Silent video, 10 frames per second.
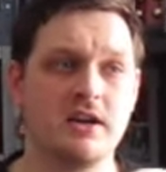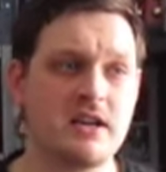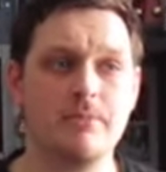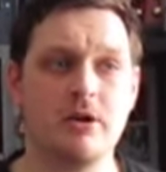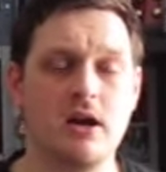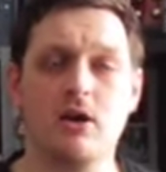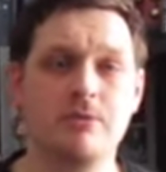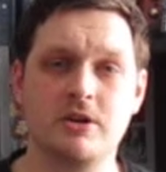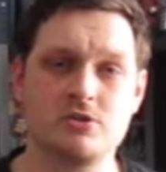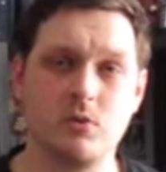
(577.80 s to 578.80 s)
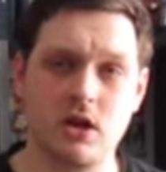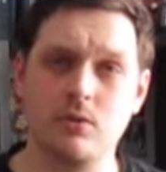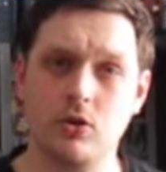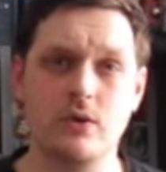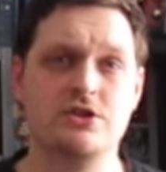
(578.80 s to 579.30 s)
keep an eye out, because what I
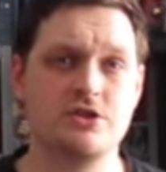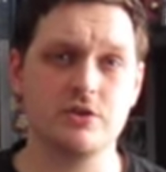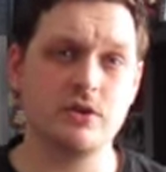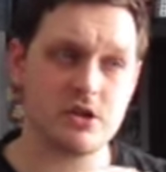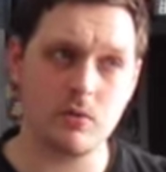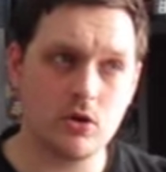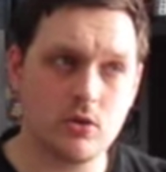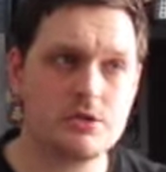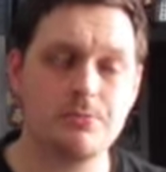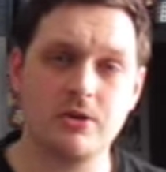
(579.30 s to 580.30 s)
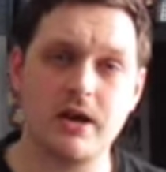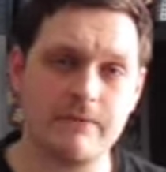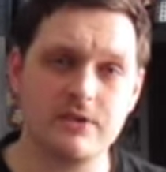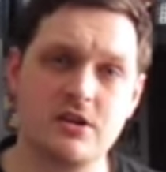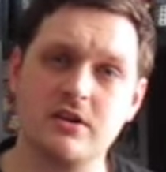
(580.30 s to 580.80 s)
will always do is I will always put
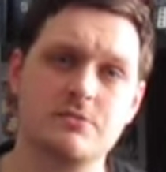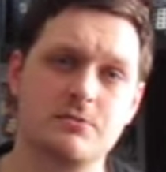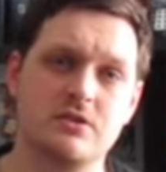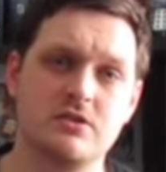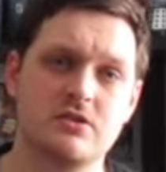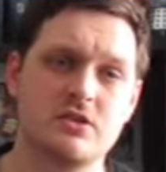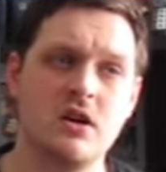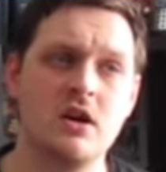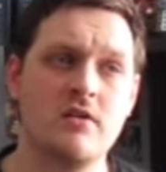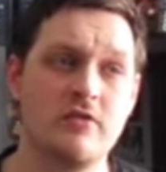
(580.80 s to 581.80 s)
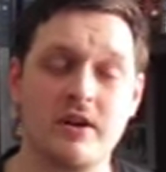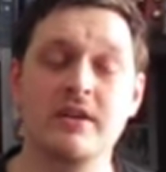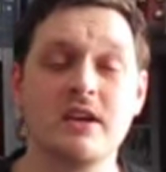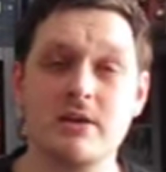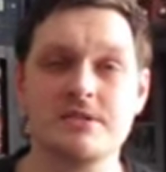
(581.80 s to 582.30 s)
advertisements for
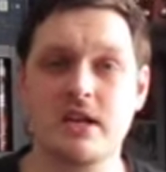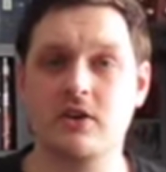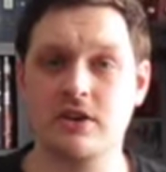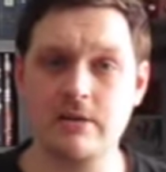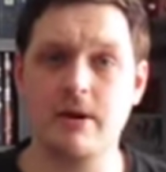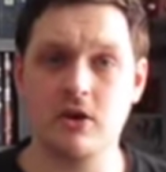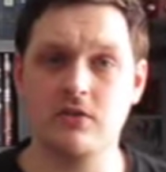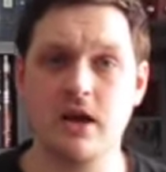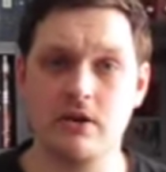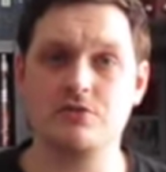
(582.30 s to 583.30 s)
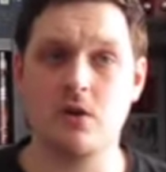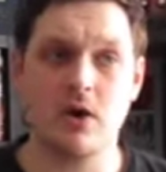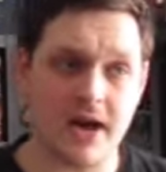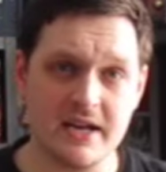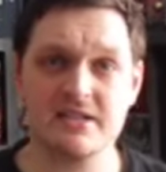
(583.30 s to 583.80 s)
anything I'm selling on eBay on there as
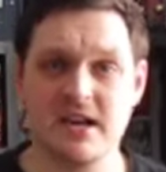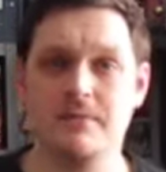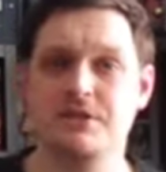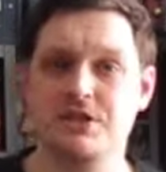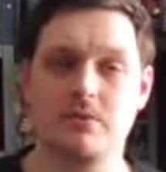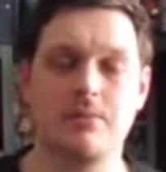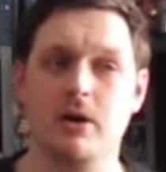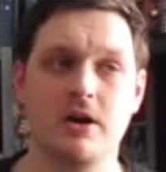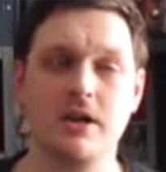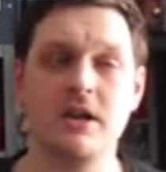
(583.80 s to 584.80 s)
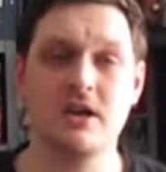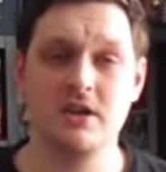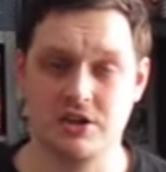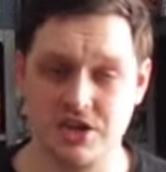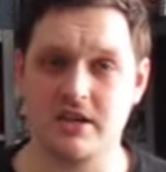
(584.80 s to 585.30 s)
well, at CaptainJimiPie.
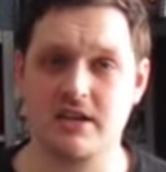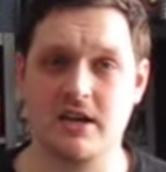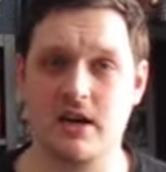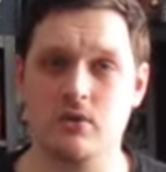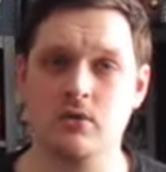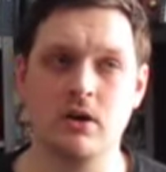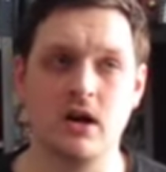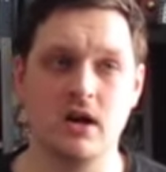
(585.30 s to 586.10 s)
Check that out.